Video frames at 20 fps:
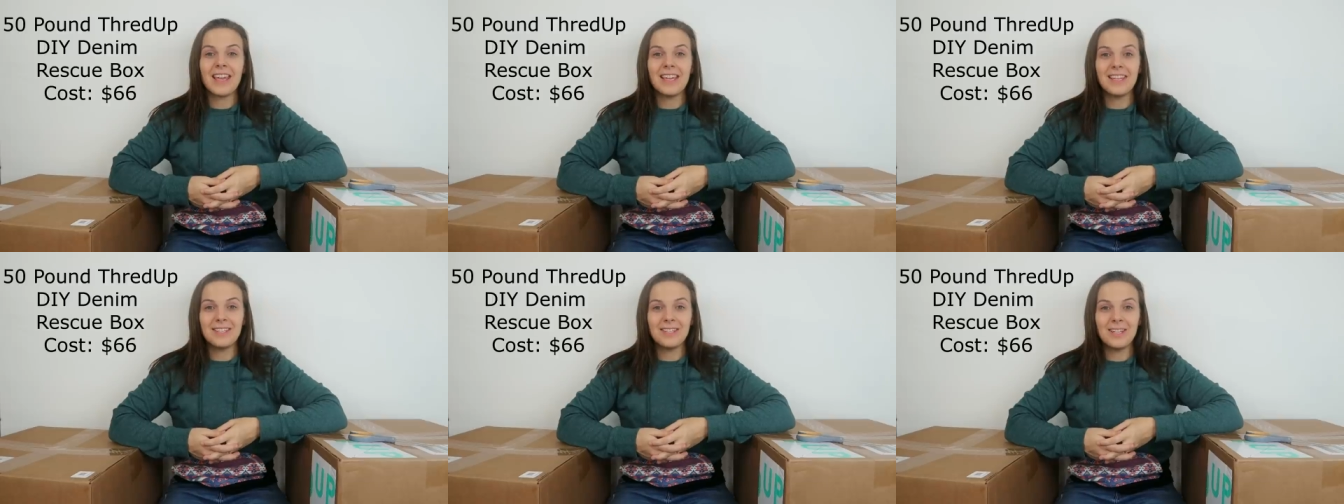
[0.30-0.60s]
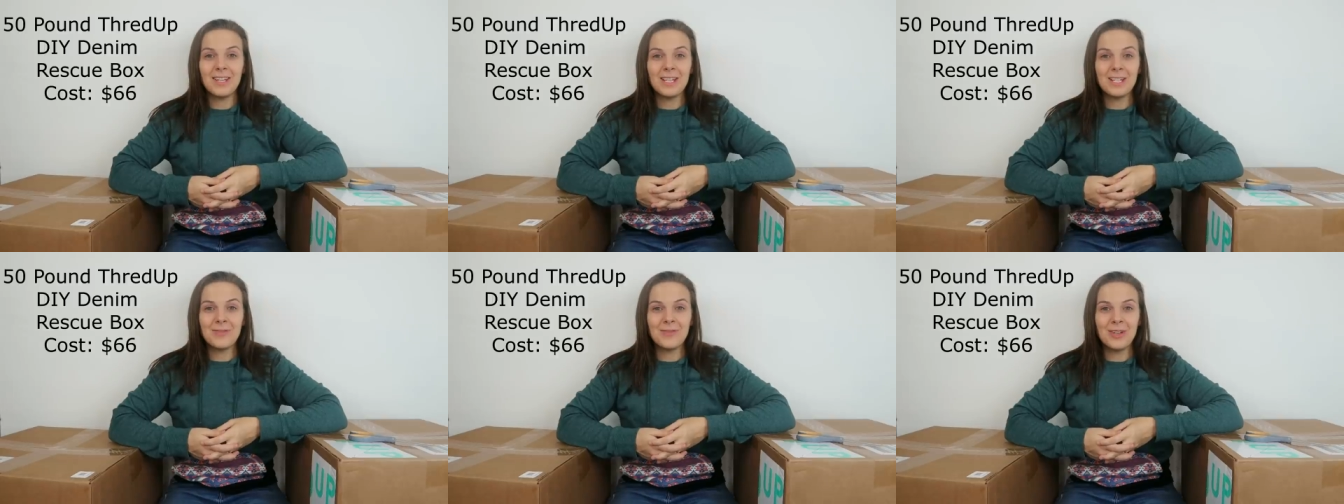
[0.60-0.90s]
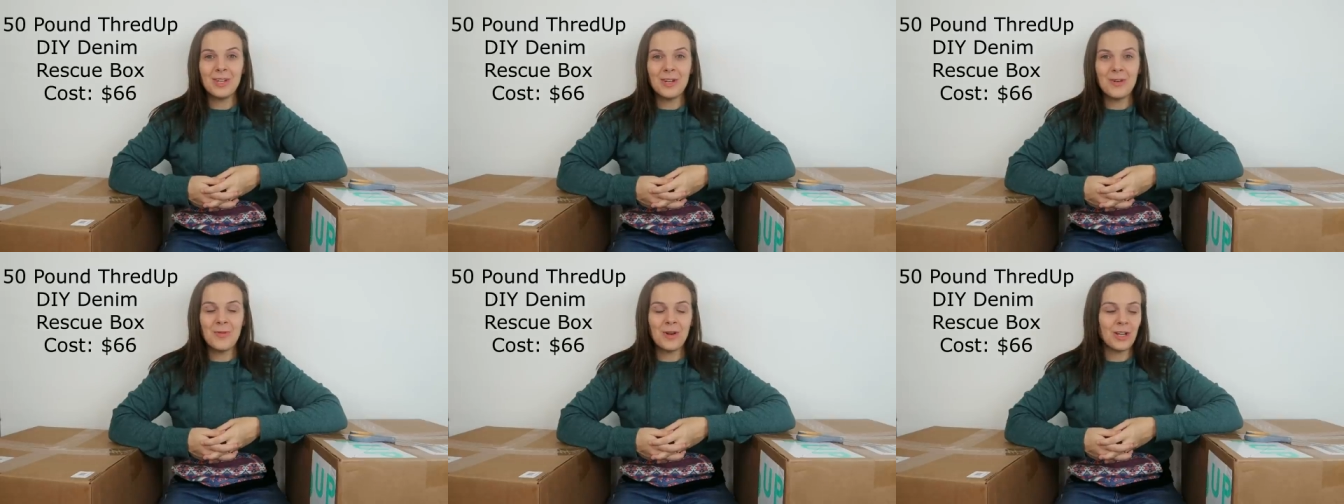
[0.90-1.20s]
In today's
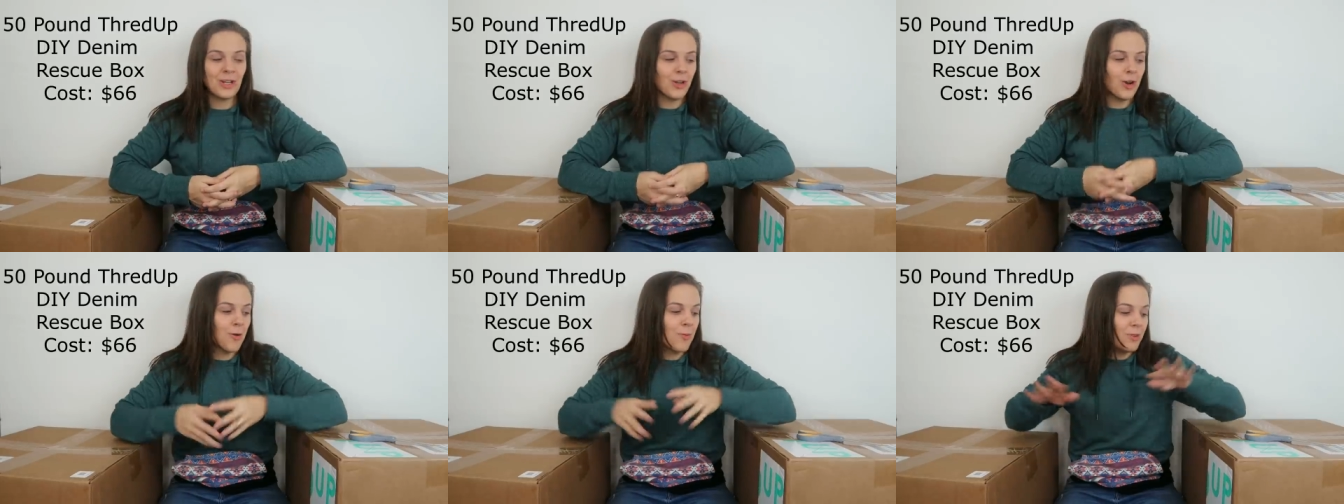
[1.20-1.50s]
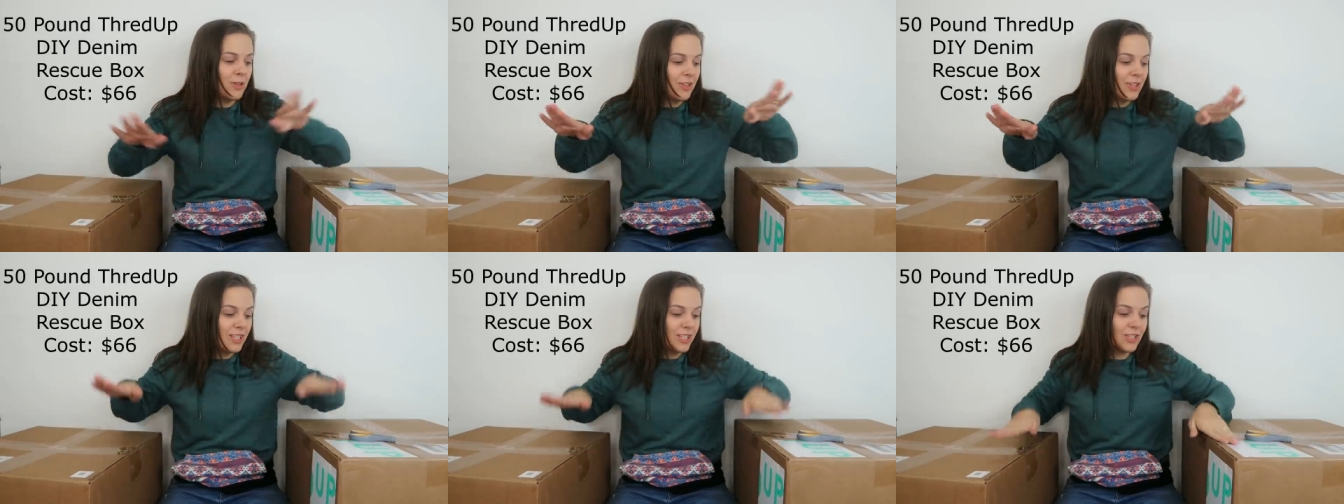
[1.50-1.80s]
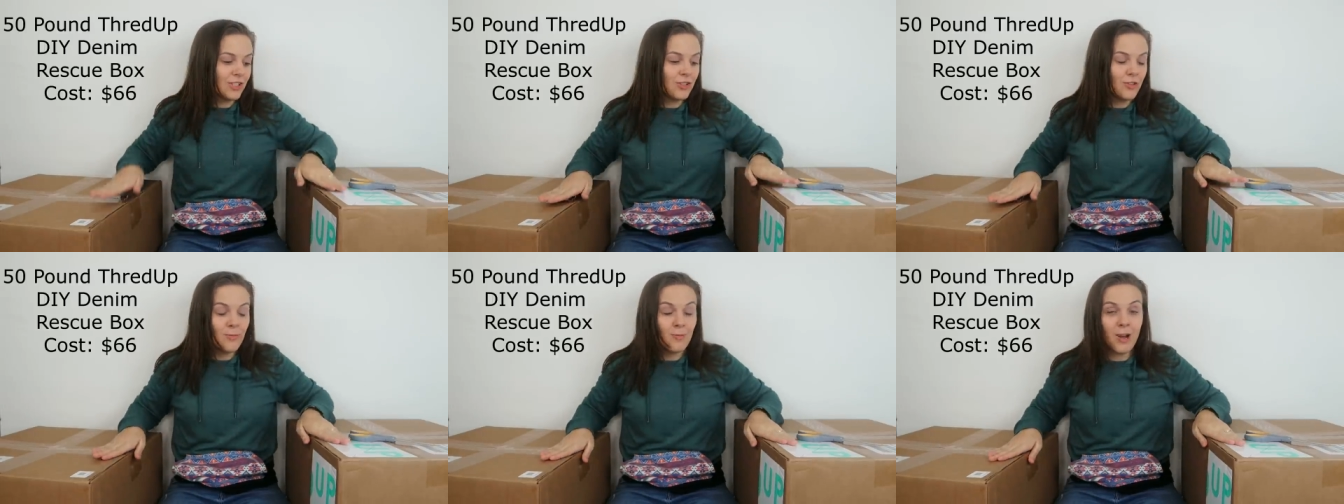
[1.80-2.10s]
video, we're gonna open
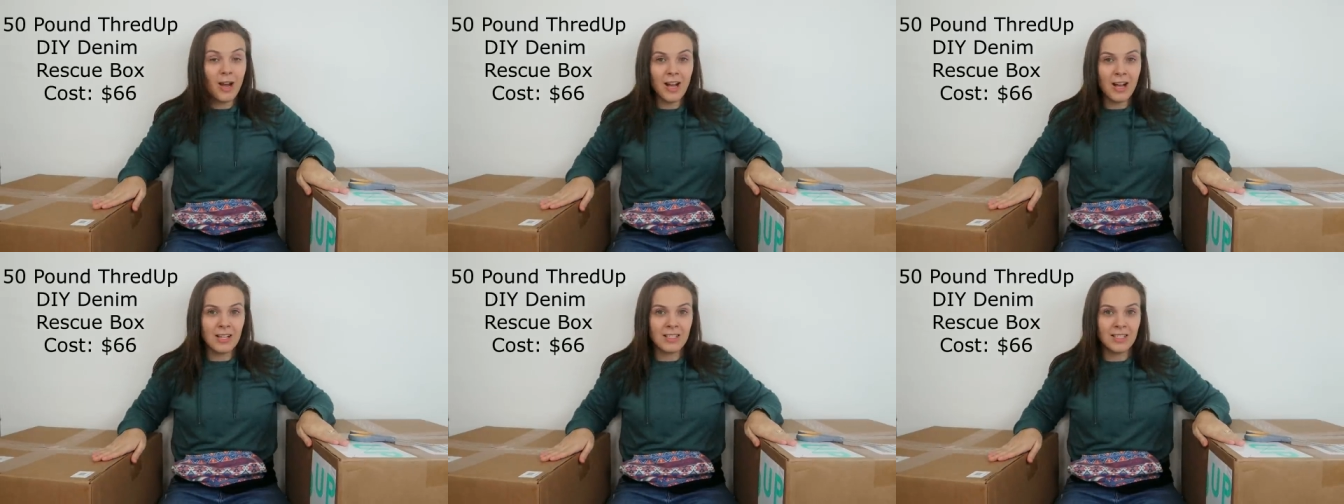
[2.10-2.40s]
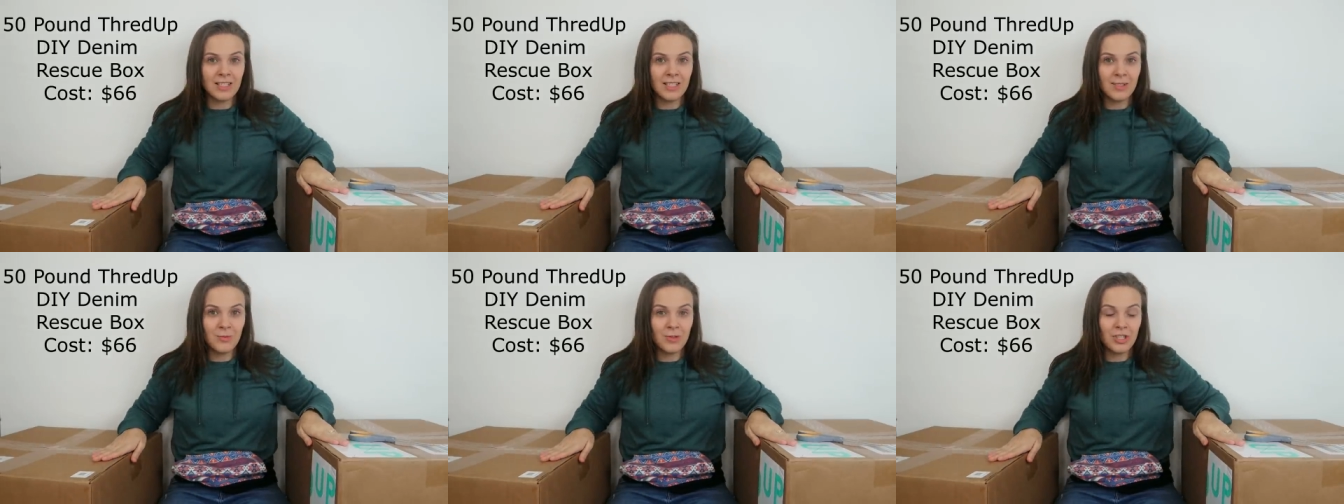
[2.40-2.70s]
these two boxes